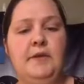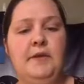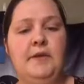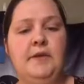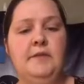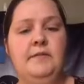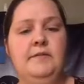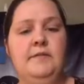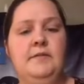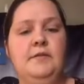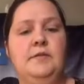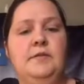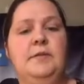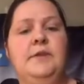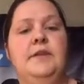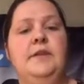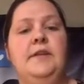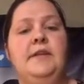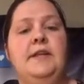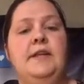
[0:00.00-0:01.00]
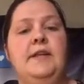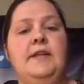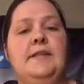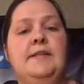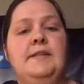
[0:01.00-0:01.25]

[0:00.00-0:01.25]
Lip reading: my inventory that I